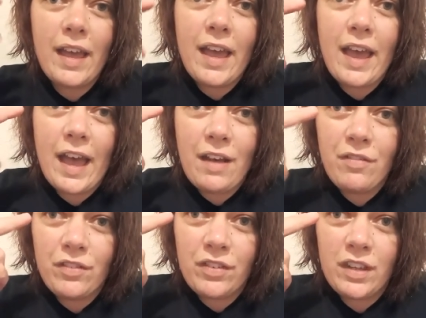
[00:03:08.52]
half
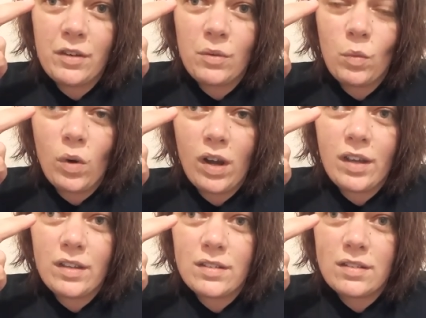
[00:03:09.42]
of it
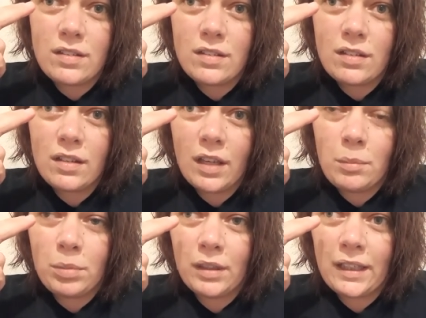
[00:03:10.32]
was
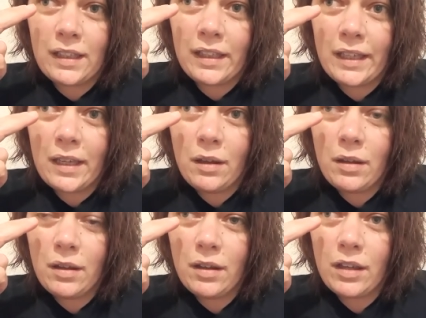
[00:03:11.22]
completely
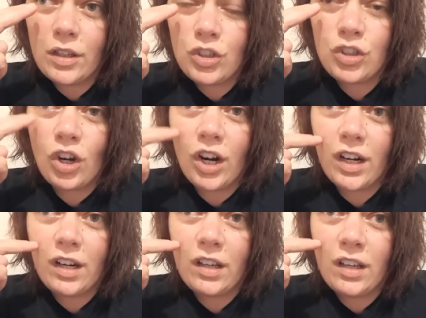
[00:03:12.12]

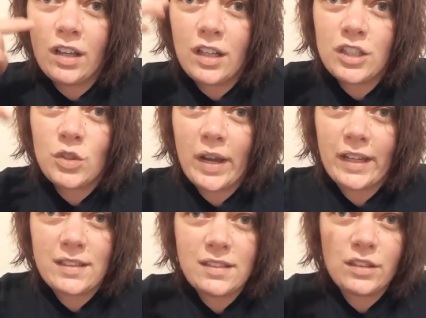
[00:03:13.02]
dark. So I
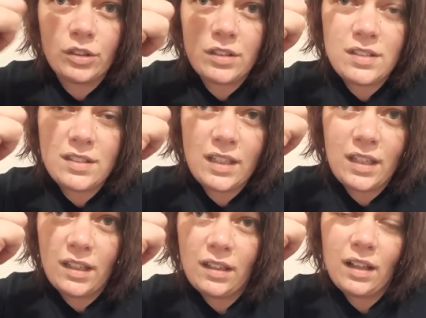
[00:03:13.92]
could still
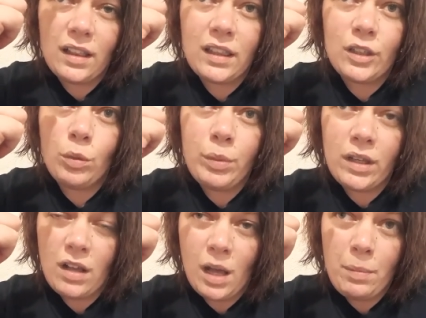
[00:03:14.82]
see a little
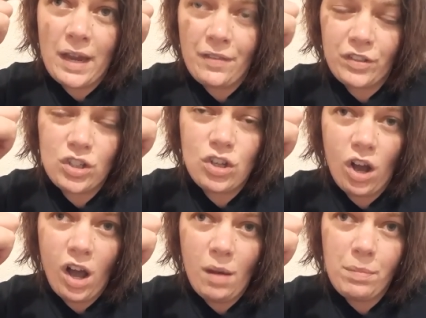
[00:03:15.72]
bit up at the
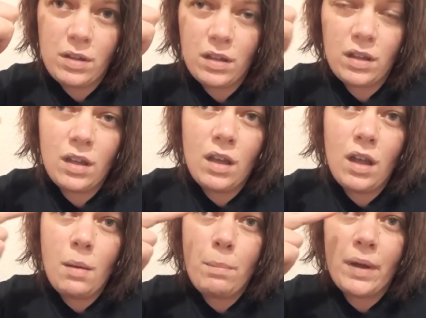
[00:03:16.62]
top,
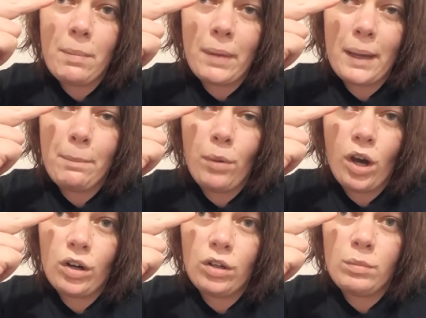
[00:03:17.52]
but my
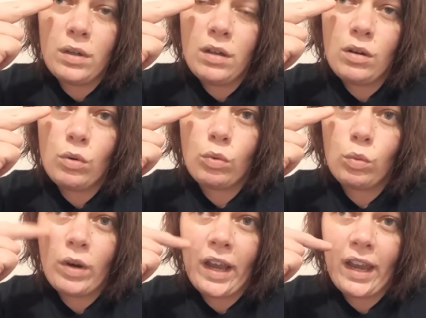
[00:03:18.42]
bottom
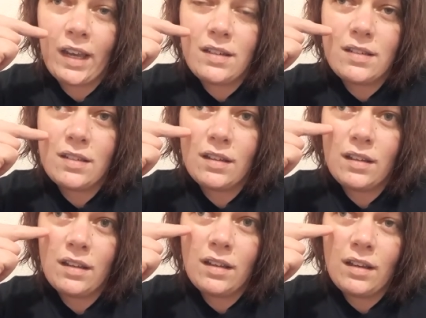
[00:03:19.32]
right,
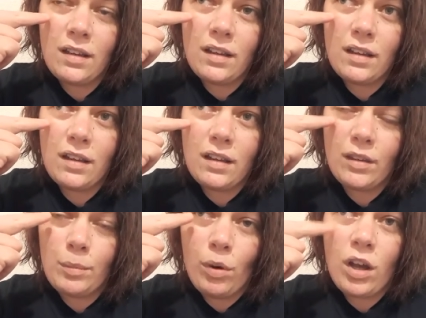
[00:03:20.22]

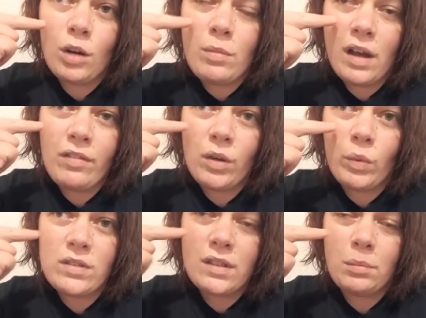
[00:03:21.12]
the bottom of it
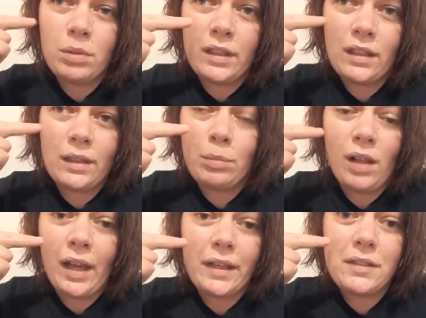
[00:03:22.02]
was completely
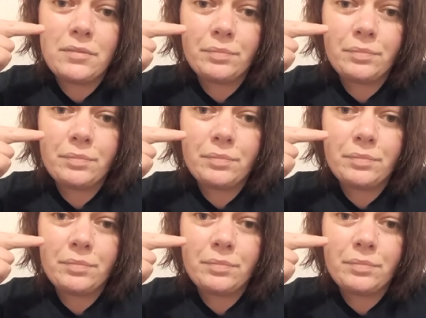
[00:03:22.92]
blind.